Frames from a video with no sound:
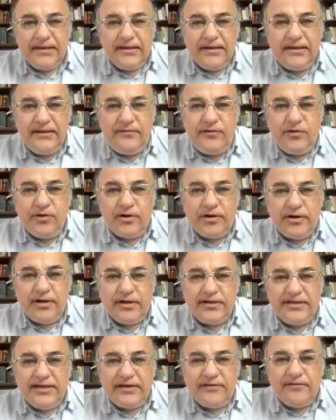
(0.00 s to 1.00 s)
If you are
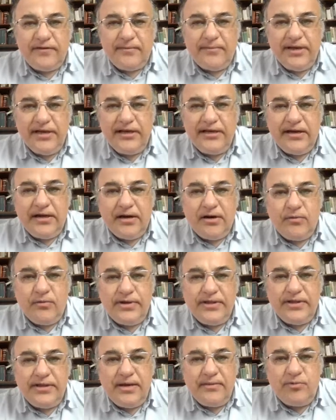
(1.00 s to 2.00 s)
not yet familiar
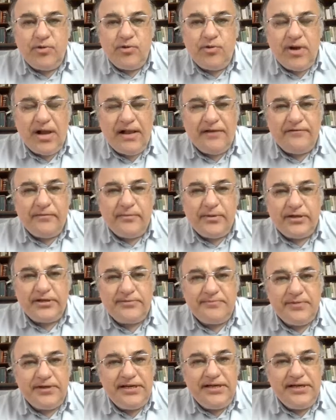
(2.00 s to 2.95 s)
with the Hebrew alphabet,